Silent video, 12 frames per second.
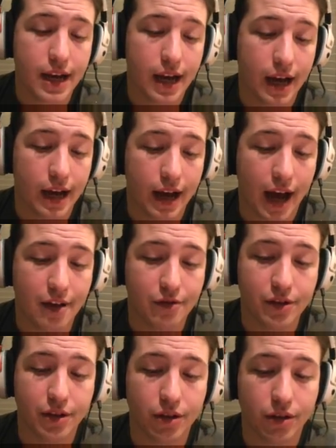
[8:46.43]
I
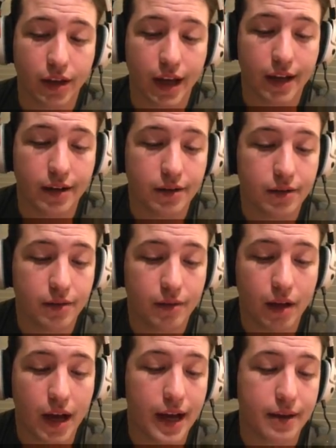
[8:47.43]
feel that
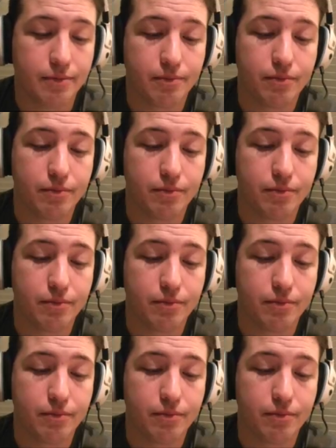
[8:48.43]
I